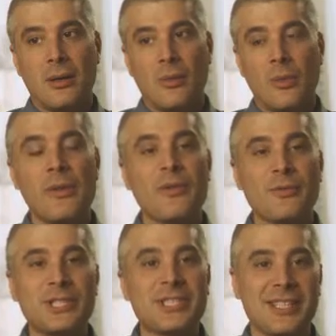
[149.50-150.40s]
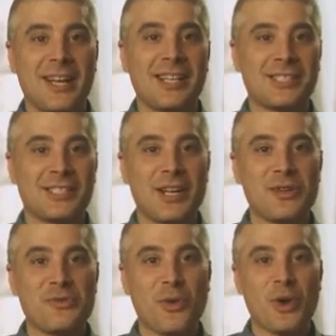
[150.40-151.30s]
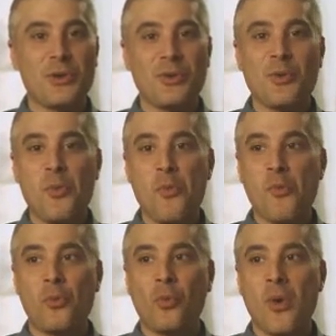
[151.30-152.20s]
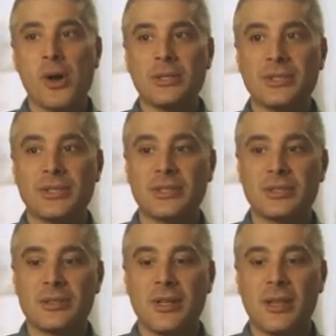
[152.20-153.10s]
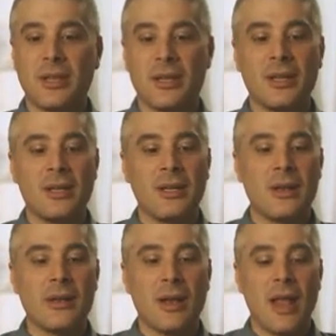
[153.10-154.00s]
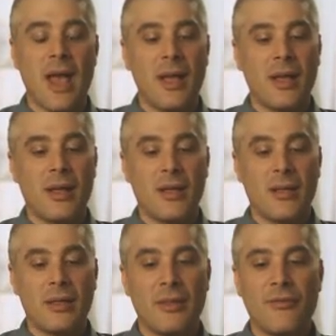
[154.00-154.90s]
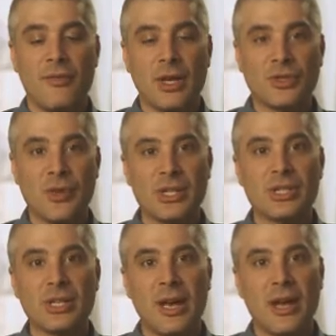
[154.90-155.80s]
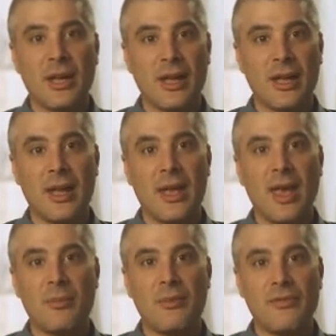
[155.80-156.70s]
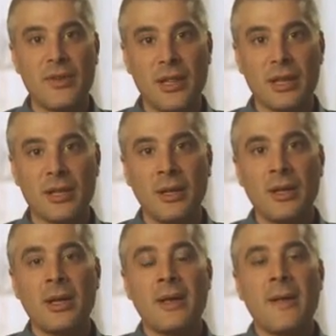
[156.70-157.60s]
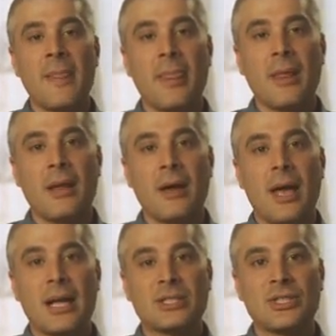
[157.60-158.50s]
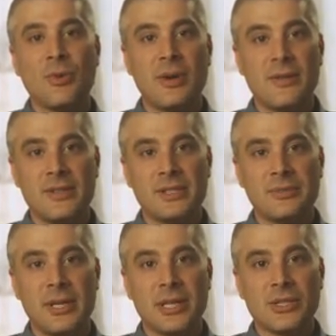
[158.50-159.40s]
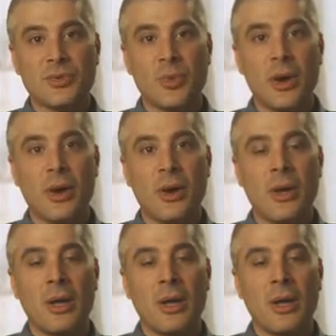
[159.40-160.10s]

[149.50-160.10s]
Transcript: One of the reasons that I decided to run was the frustration I had been feeling at so many of these meetings where